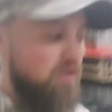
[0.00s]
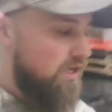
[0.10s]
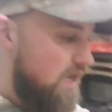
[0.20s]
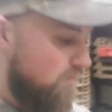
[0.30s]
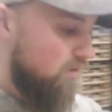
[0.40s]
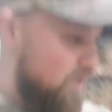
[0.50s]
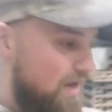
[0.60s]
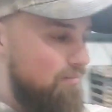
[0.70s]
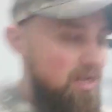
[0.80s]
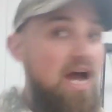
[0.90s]
out.
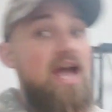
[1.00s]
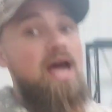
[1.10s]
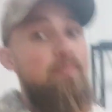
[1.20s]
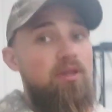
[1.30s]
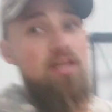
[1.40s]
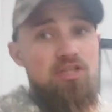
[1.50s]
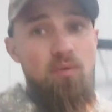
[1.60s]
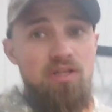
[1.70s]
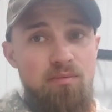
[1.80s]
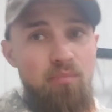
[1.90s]
I'm not happy that she
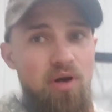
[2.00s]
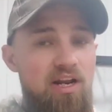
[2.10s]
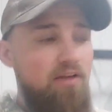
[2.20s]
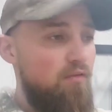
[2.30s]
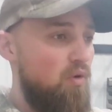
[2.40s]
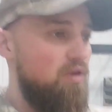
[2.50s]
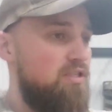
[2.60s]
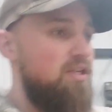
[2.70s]
wasn't breeding, of course.